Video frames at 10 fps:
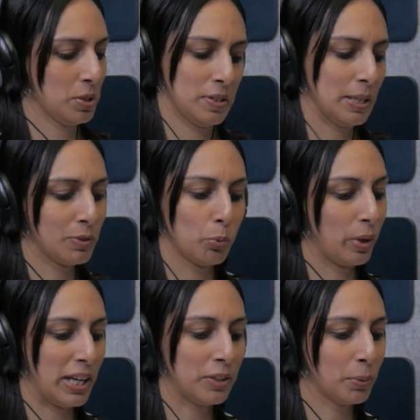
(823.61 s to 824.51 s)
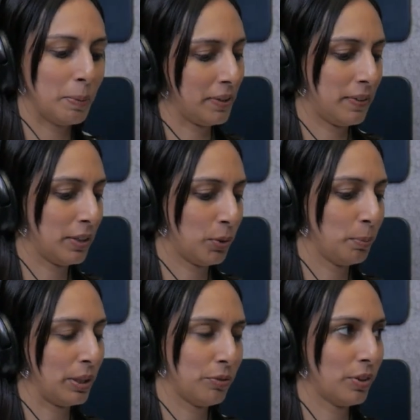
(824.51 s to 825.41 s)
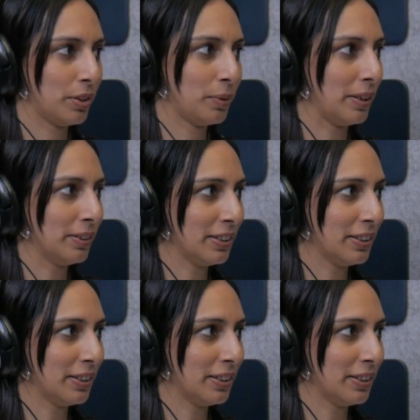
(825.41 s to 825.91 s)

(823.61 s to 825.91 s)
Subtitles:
So it seems way too basic to me for a